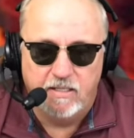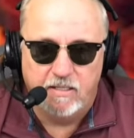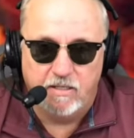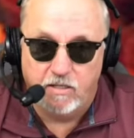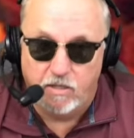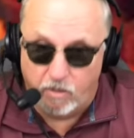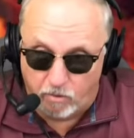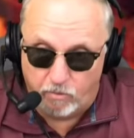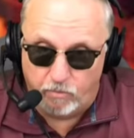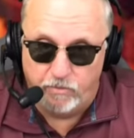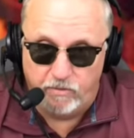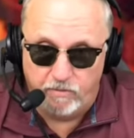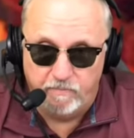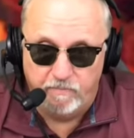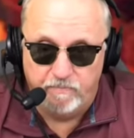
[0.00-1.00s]

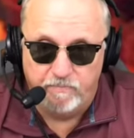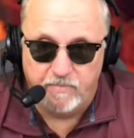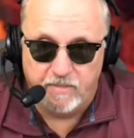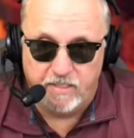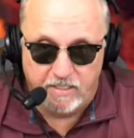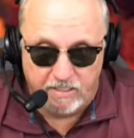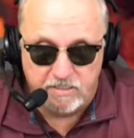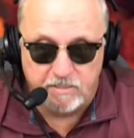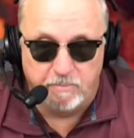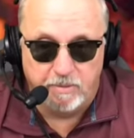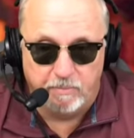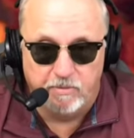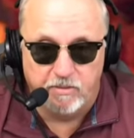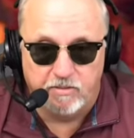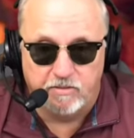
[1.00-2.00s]
gold. It is a
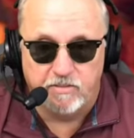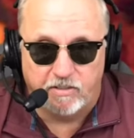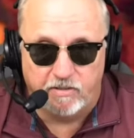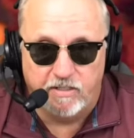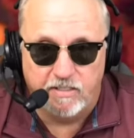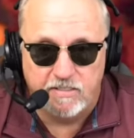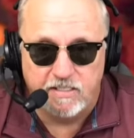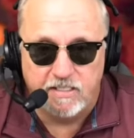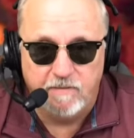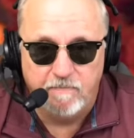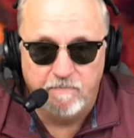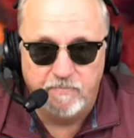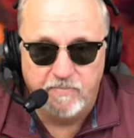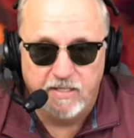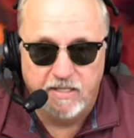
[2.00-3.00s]
biblical
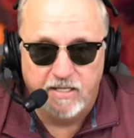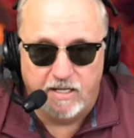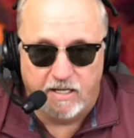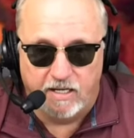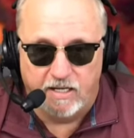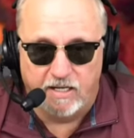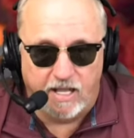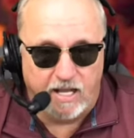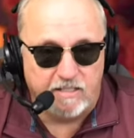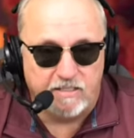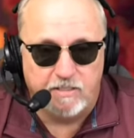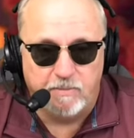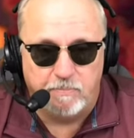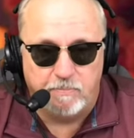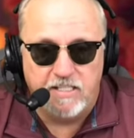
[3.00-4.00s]
currency. Unlock
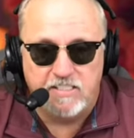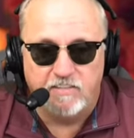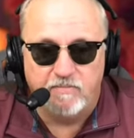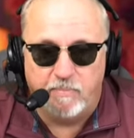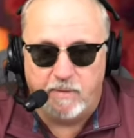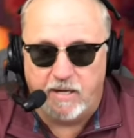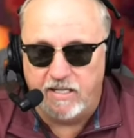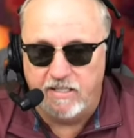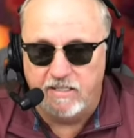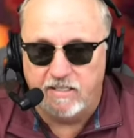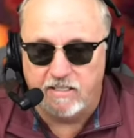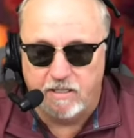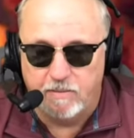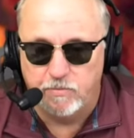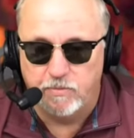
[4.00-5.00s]
the peace of mind
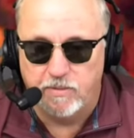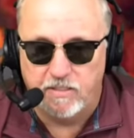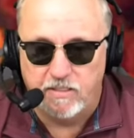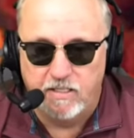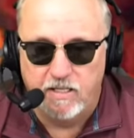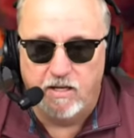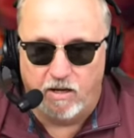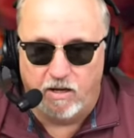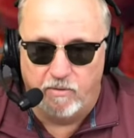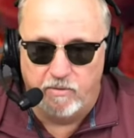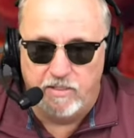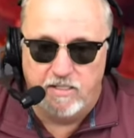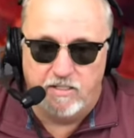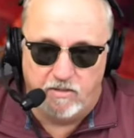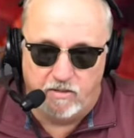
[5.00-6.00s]
that comes with
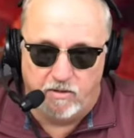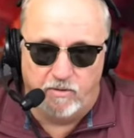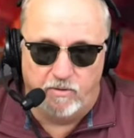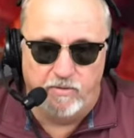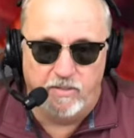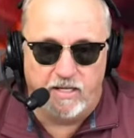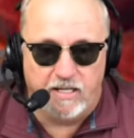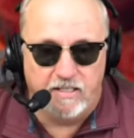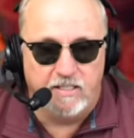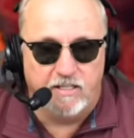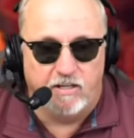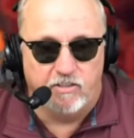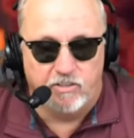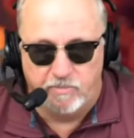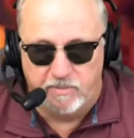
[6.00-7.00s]
owning gold and the
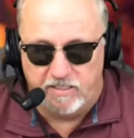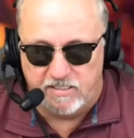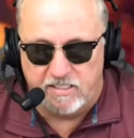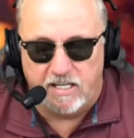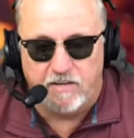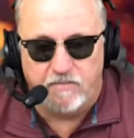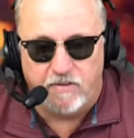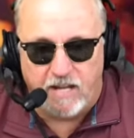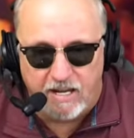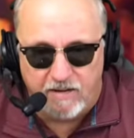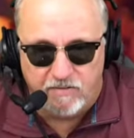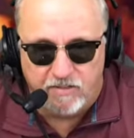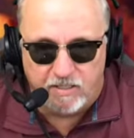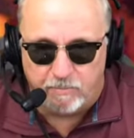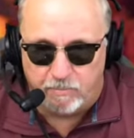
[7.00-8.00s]
ultimate safe
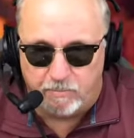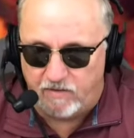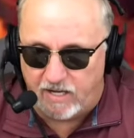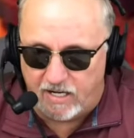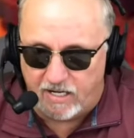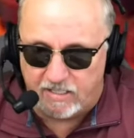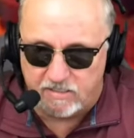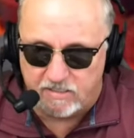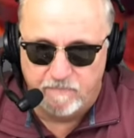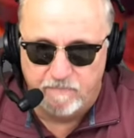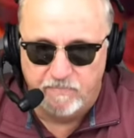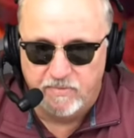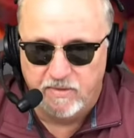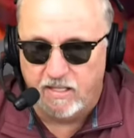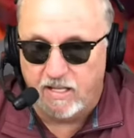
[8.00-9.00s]
haven it provides.
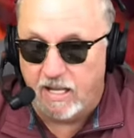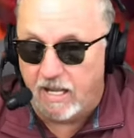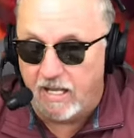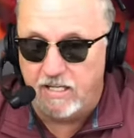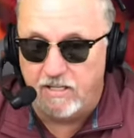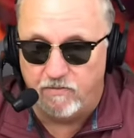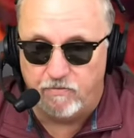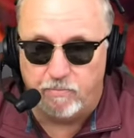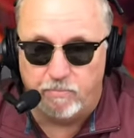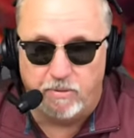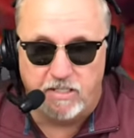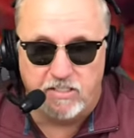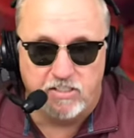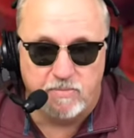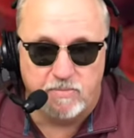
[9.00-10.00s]
And if
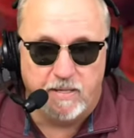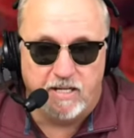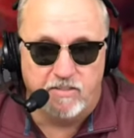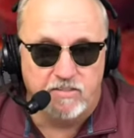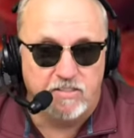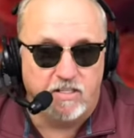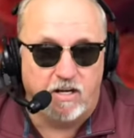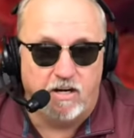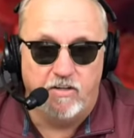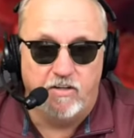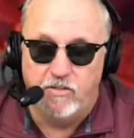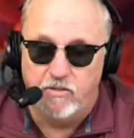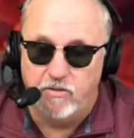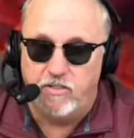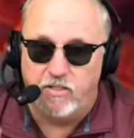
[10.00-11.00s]
precious metals are
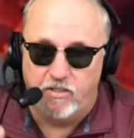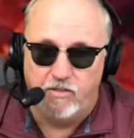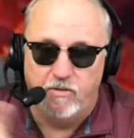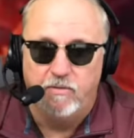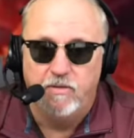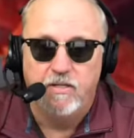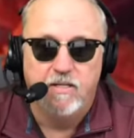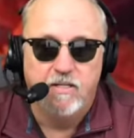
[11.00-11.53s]
new to you,